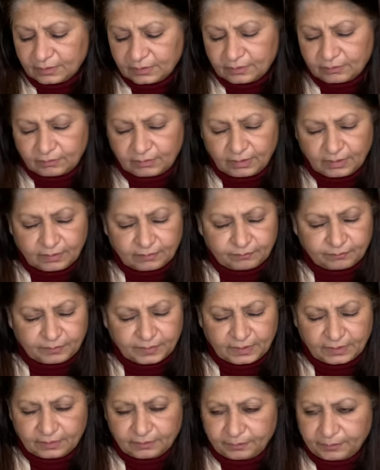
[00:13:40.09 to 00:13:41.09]
you will have
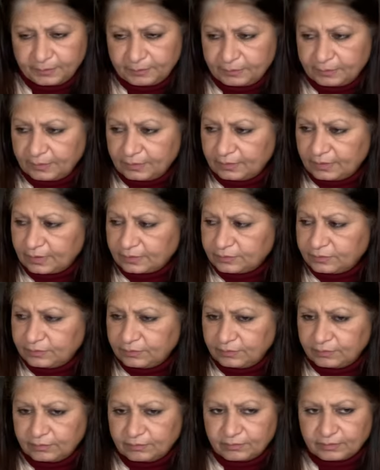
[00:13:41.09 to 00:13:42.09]
many people that
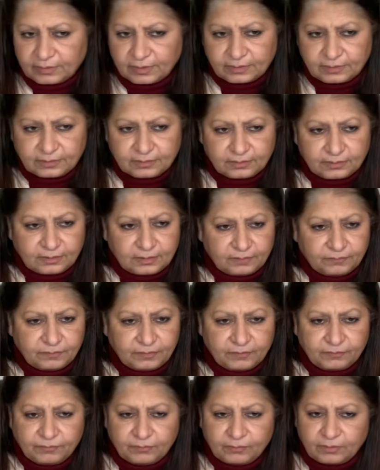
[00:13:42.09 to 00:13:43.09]
you know already,
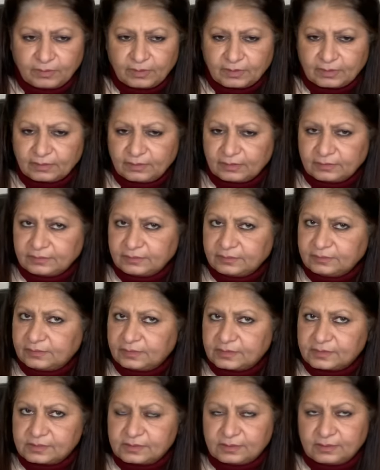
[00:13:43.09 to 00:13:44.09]
even if you are not
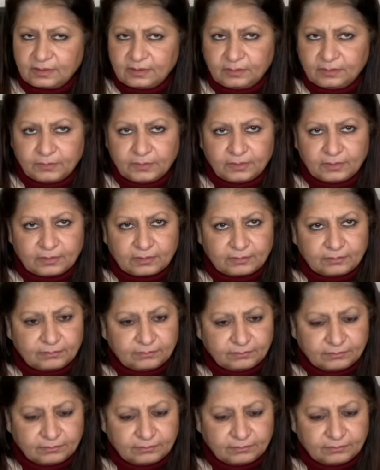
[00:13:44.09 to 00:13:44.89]
interested anymore,